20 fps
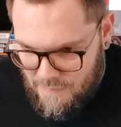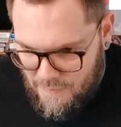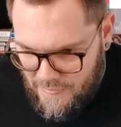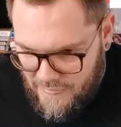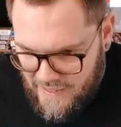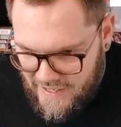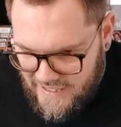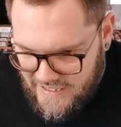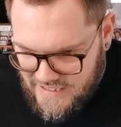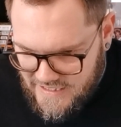
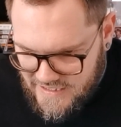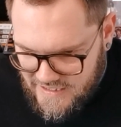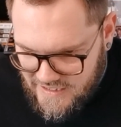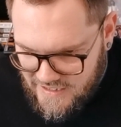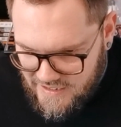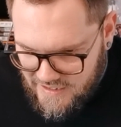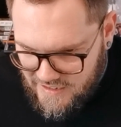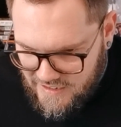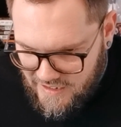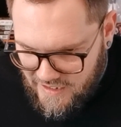
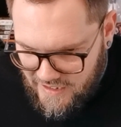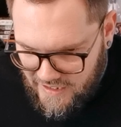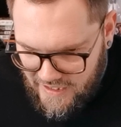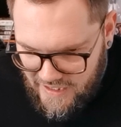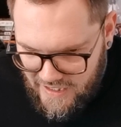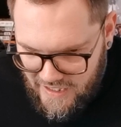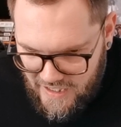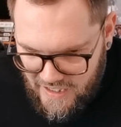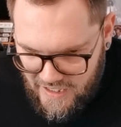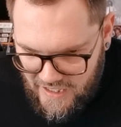Next,
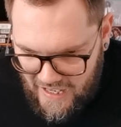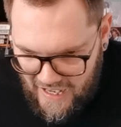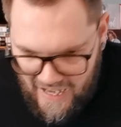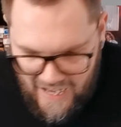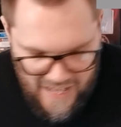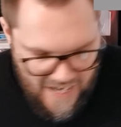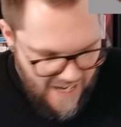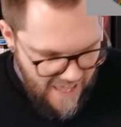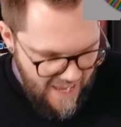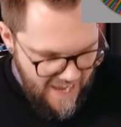
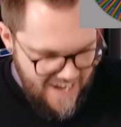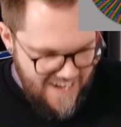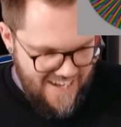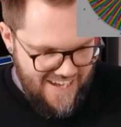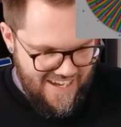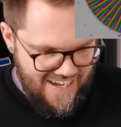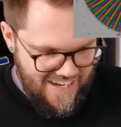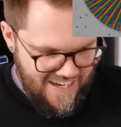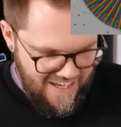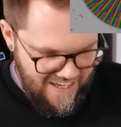LA
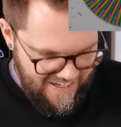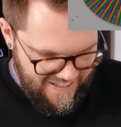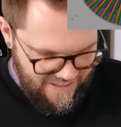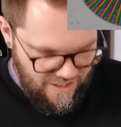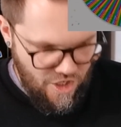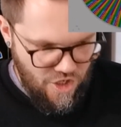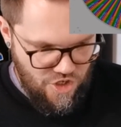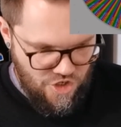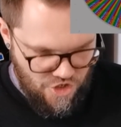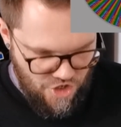Knight.
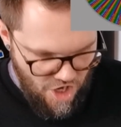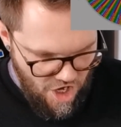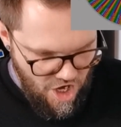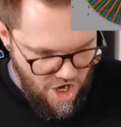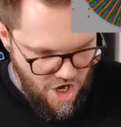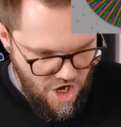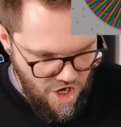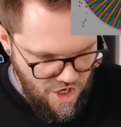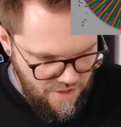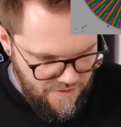
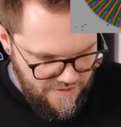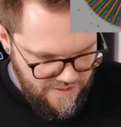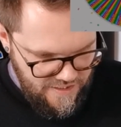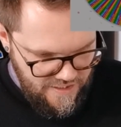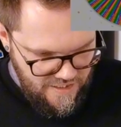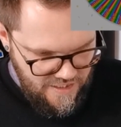Yeah!